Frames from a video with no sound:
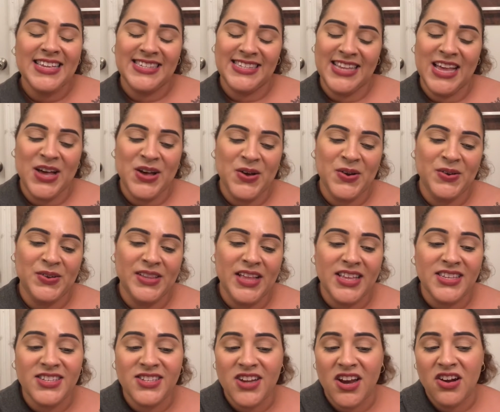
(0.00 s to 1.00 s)
So
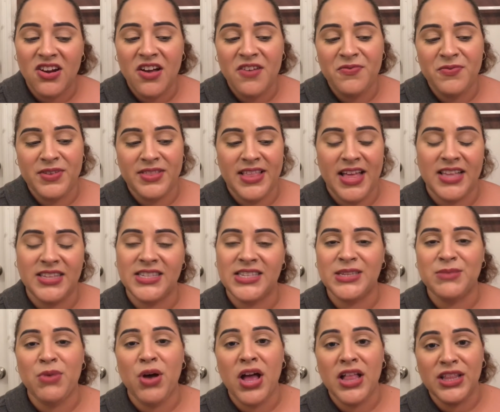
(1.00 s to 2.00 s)
let's start off with that
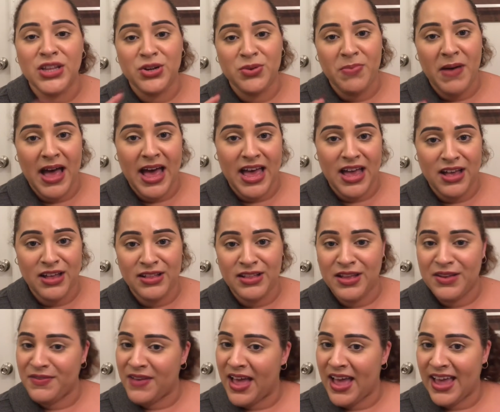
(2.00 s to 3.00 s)
small little pile
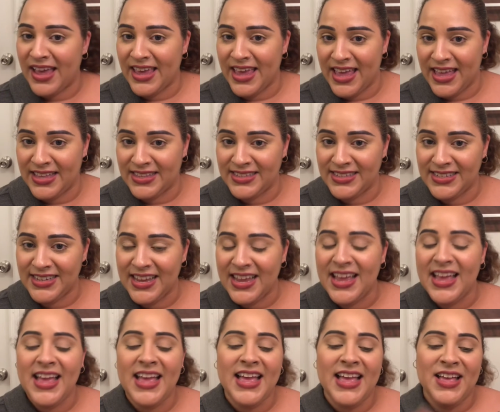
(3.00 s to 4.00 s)
of high-end
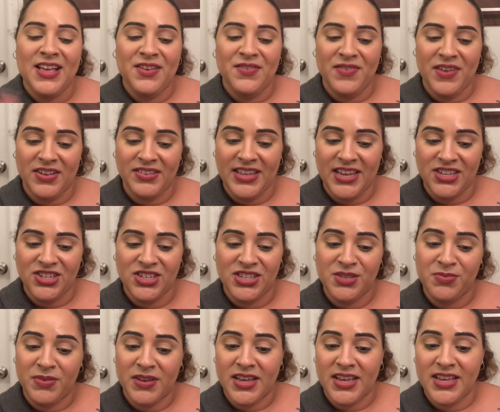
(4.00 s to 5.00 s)
foundations
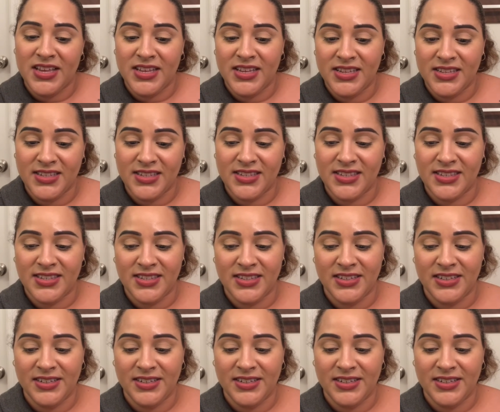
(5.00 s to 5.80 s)
because